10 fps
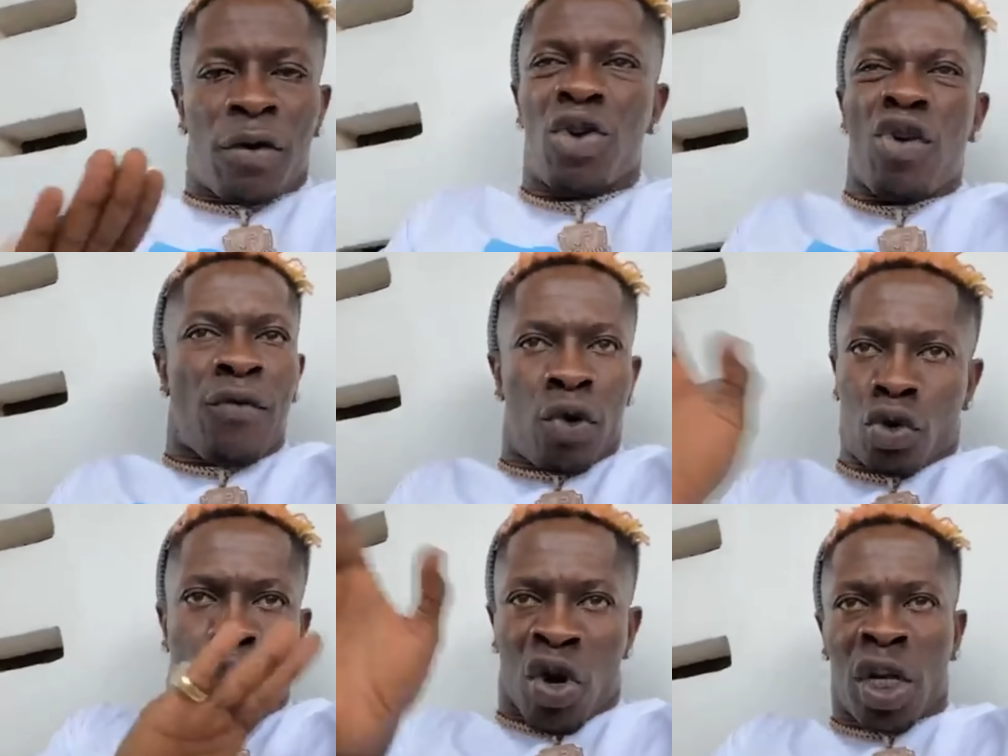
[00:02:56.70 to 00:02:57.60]
radio, if you're
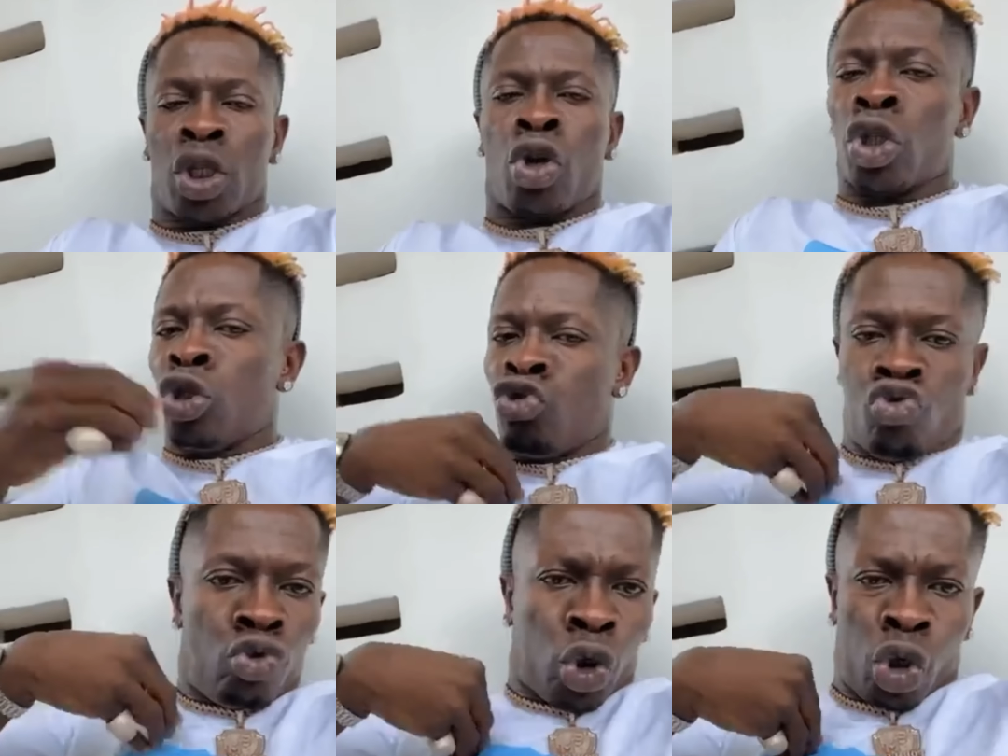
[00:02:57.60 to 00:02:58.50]
not talking it, because you
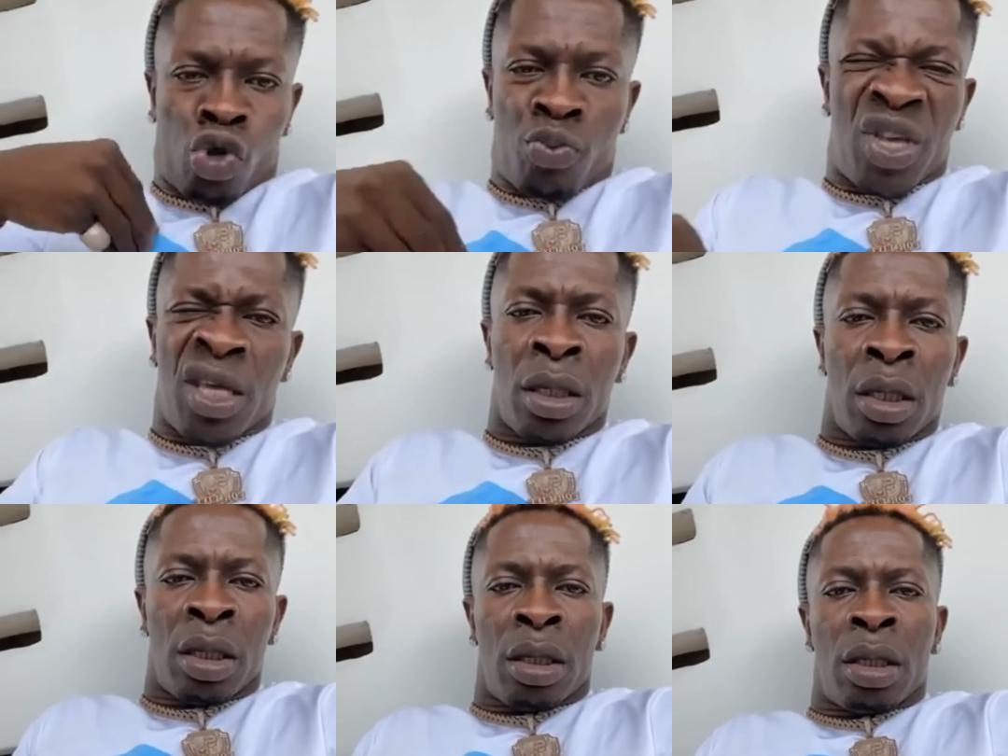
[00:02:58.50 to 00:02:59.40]
know who Gino be.
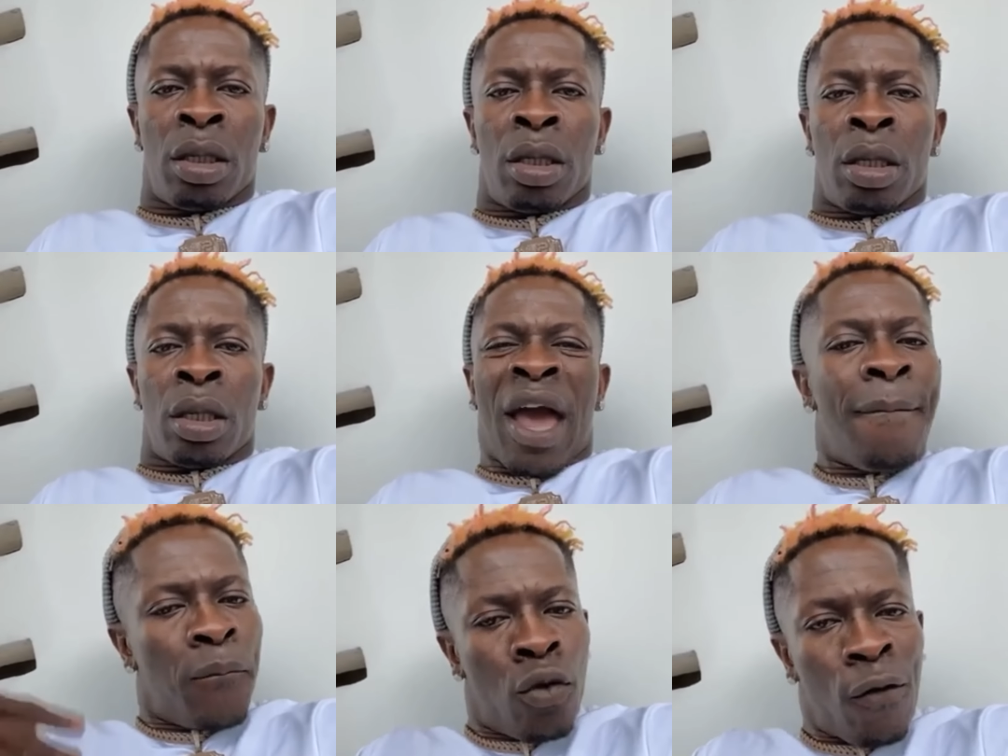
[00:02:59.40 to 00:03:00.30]
I
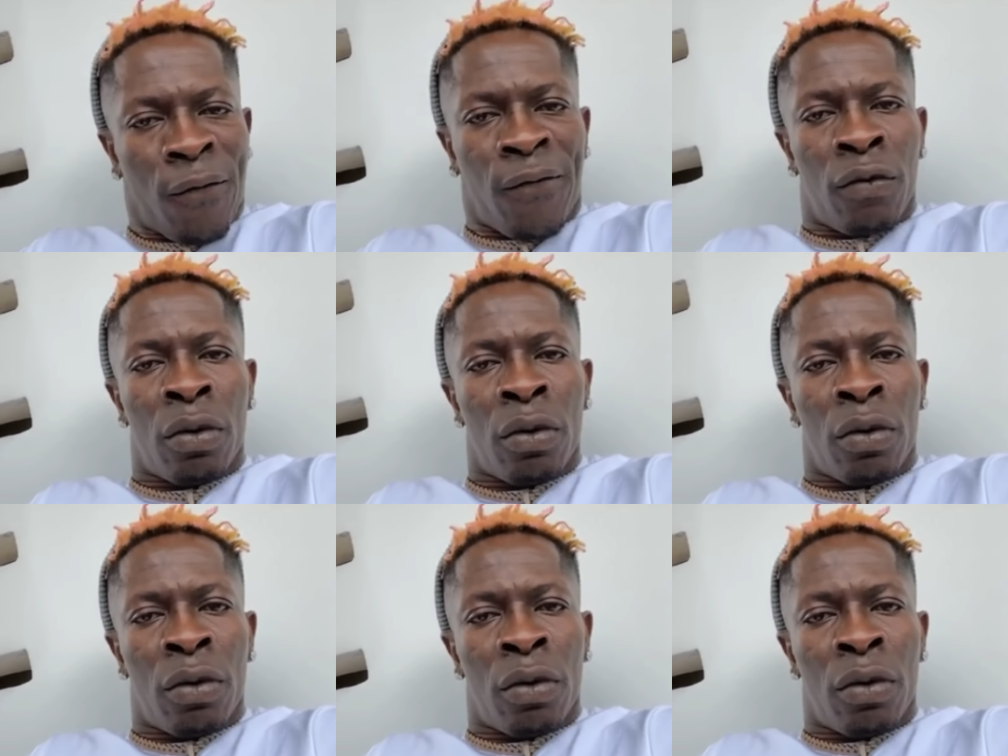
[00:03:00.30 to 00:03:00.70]
move.